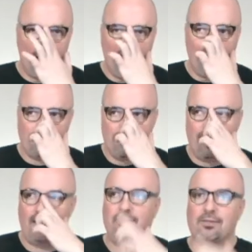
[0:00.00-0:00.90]
It's
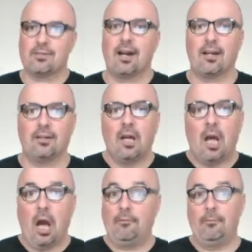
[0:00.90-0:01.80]
not, there's not a,
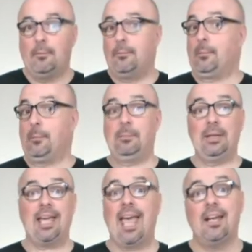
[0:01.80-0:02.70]
a
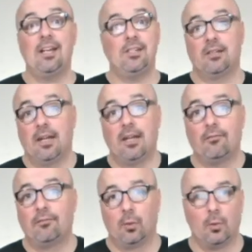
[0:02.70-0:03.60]
big Asian
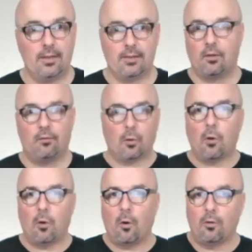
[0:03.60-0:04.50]
influence
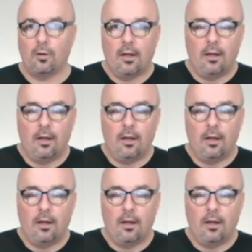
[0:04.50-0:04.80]
overall.